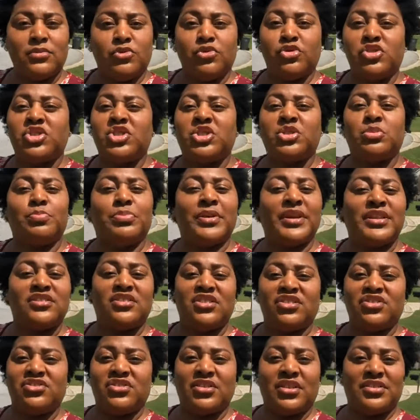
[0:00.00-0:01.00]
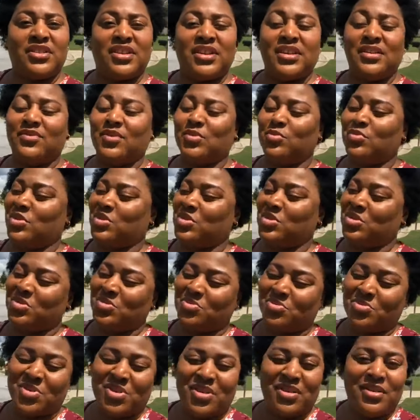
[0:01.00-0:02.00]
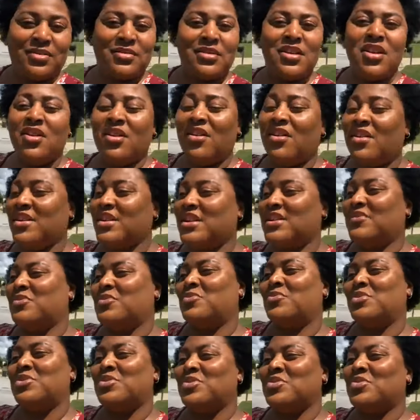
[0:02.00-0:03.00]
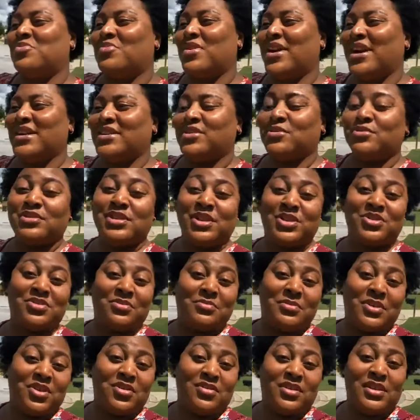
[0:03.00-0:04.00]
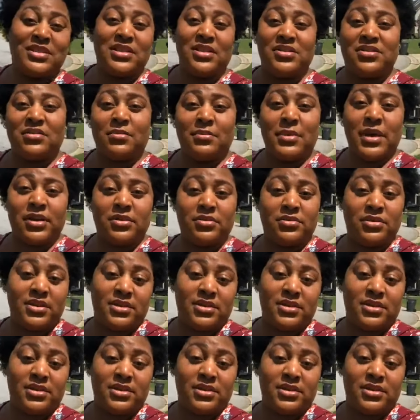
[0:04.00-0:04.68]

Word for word: respect each other, even when you're wrong or even when you're right. You say tomato, I say tomato.